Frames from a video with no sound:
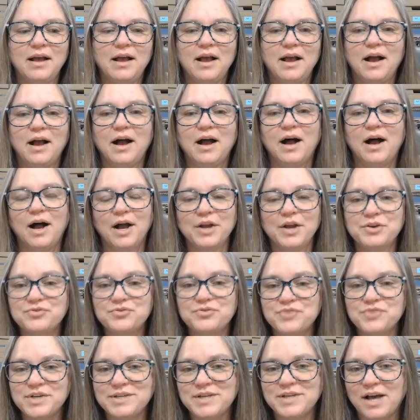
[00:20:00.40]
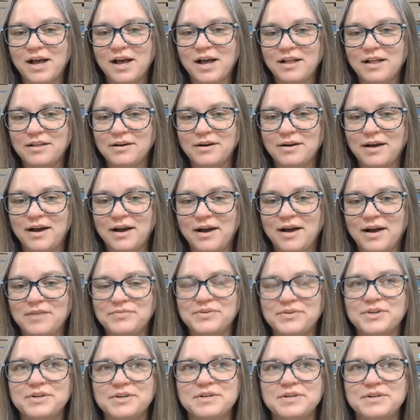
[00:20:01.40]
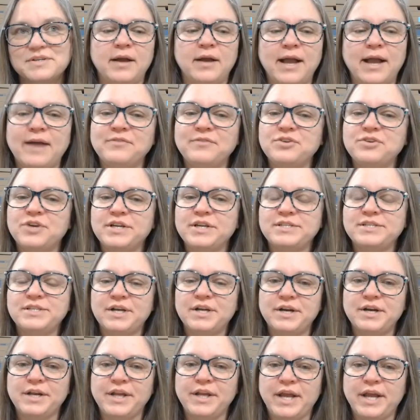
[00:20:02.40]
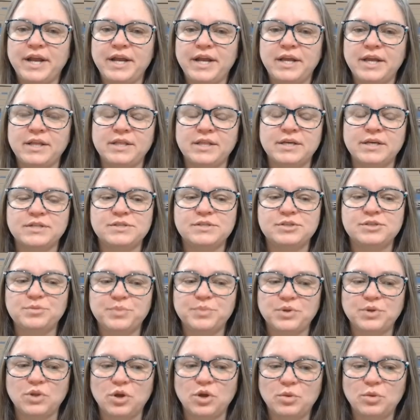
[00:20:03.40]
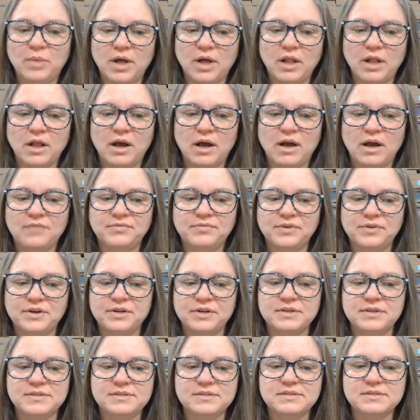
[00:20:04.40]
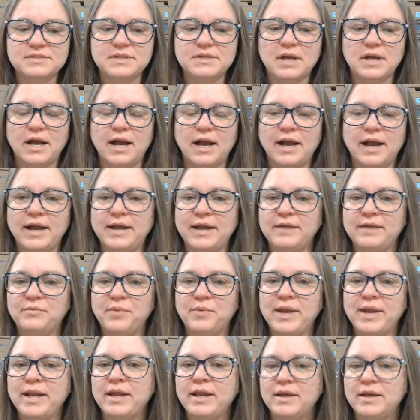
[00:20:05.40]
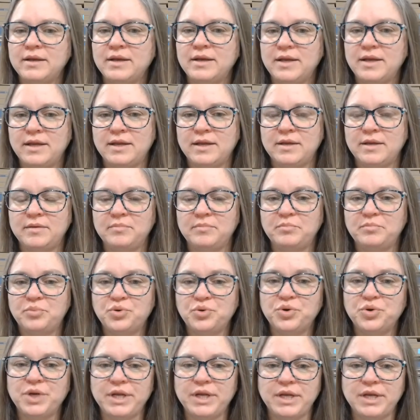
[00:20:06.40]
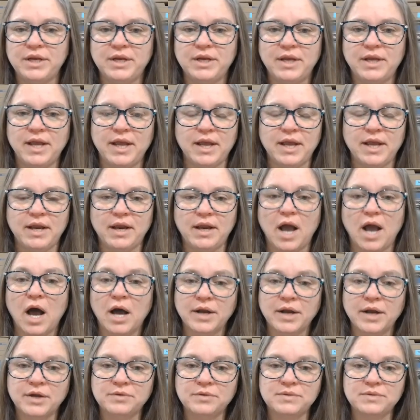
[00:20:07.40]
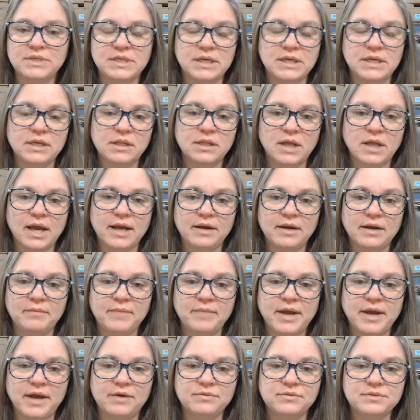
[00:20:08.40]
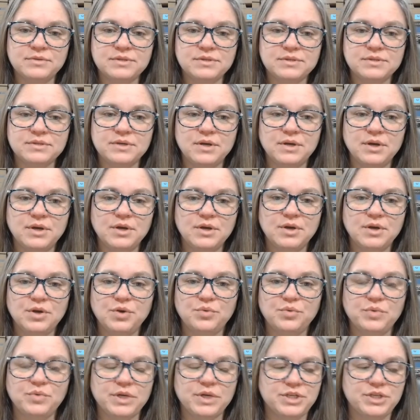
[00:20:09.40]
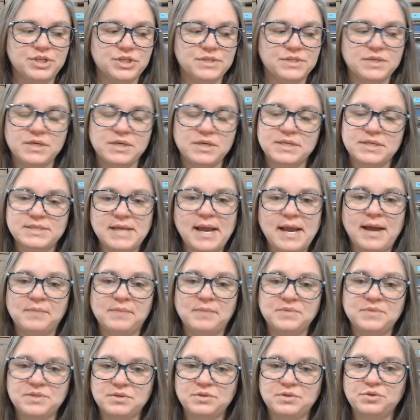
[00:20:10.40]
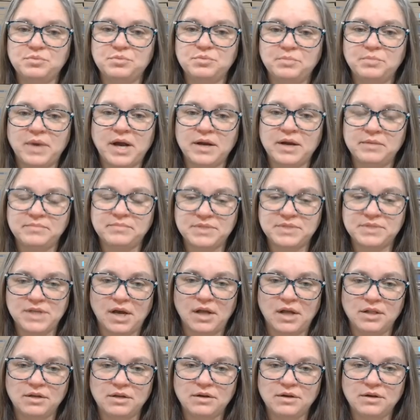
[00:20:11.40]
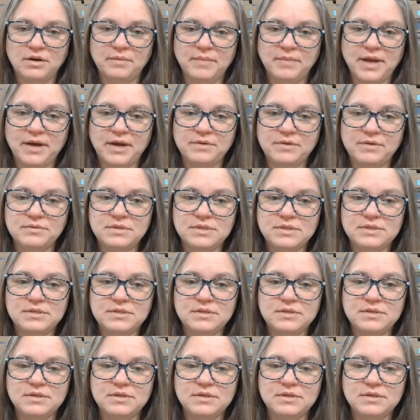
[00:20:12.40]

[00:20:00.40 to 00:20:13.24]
$100 offers. After I started getting the super lowball offers, I went in and put in a auto decline amount, which is his absolute bottom dollar amount.